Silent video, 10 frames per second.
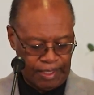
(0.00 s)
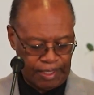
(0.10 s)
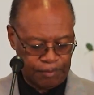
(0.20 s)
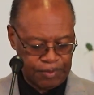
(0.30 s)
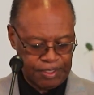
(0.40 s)

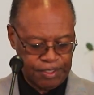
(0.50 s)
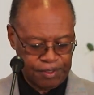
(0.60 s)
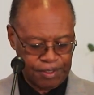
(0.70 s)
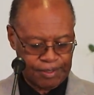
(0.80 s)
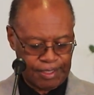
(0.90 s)
And when he
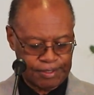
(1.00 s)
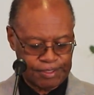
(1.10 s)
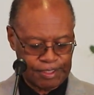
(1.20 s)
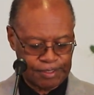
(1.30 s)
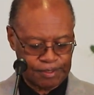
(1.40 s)
heard that
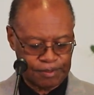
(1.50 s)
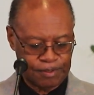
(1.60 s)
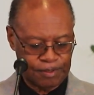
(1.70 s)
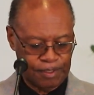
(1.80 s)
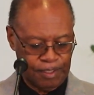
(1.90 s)
Jesus
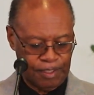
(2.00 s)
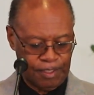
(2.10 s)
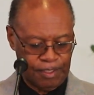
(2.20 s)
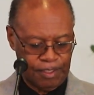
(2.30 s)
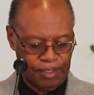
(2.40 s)

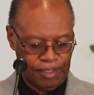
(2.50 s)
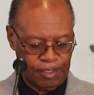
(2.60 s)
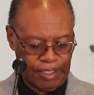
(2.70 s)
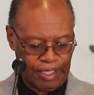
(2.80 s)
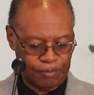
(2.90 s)

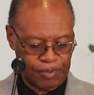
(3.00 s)
and